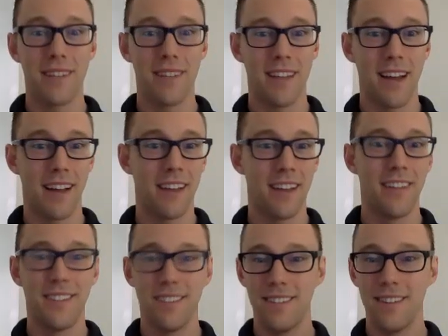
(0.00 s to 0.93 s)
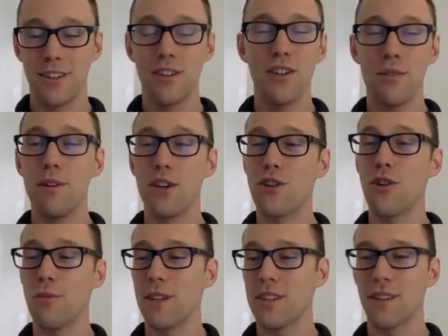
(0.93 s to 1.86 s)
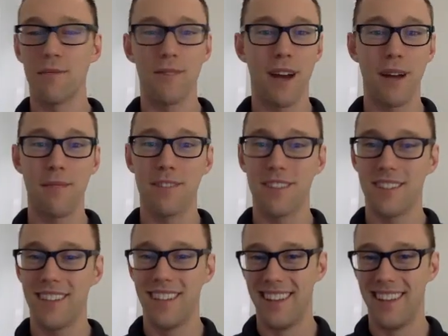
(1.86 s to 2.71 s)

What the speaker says: exactly. It's good to be a showman sometimes.